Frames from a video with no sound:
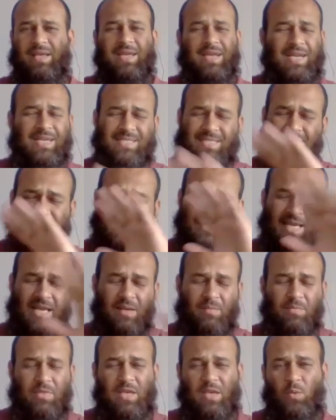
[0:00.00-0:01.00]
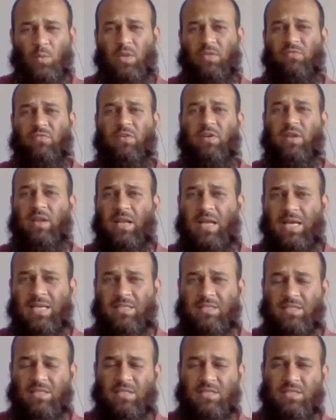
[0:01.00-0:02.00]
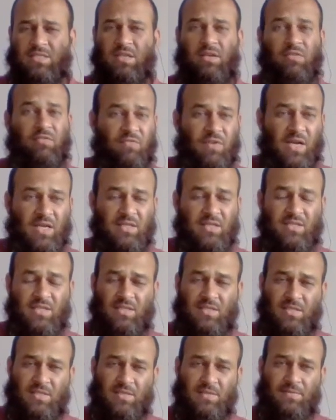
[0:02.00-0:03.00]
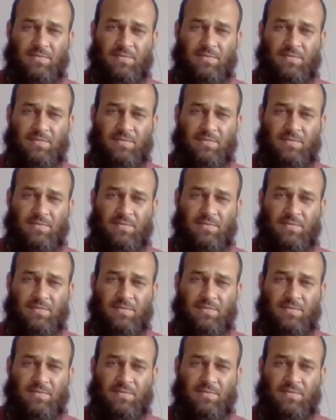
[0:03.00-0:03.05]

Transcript: It's the same thing with fertilizers. Find it.